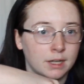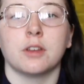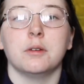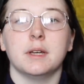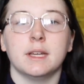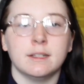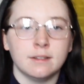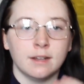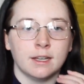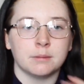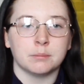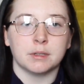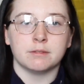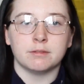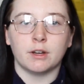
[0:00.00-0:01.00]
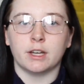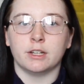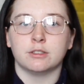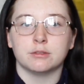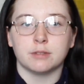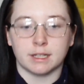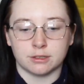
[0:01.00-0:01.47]
So in like my
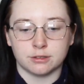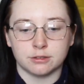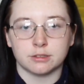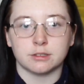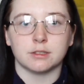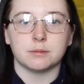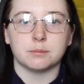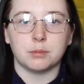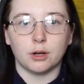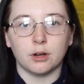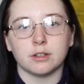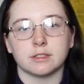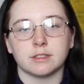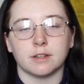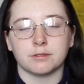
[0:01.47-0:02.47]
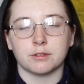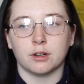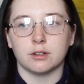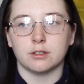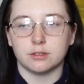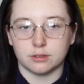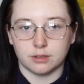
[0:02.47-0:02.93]
vinyl record box, I've
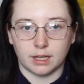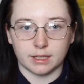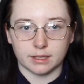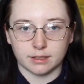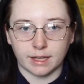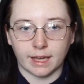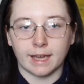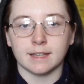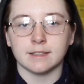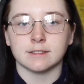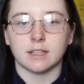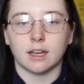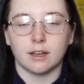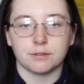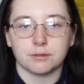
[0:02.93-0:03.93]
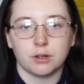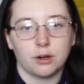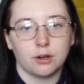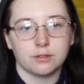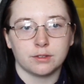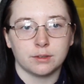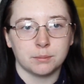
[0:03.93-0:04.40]
got, or like case, I've
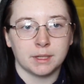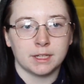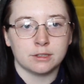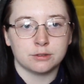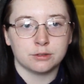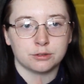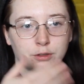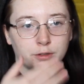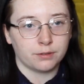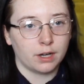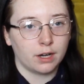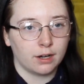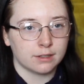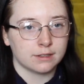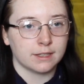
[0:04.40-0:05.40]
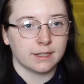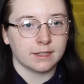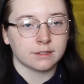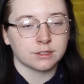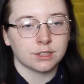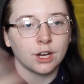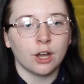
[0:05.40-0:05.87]
got them in order of
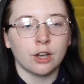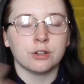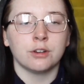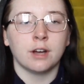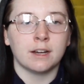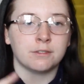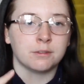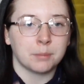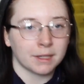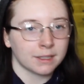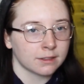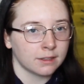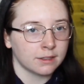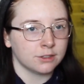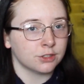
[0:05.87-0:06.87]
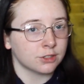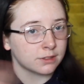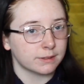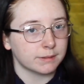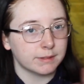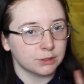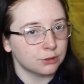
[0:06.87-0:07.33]
artist, not alphabetically,
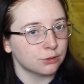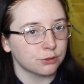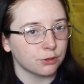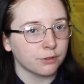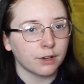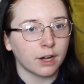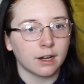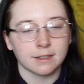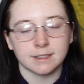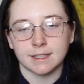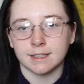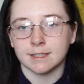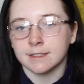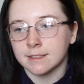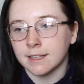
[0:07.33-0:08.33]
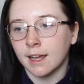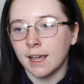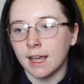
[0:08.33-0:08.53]
just in order of artist,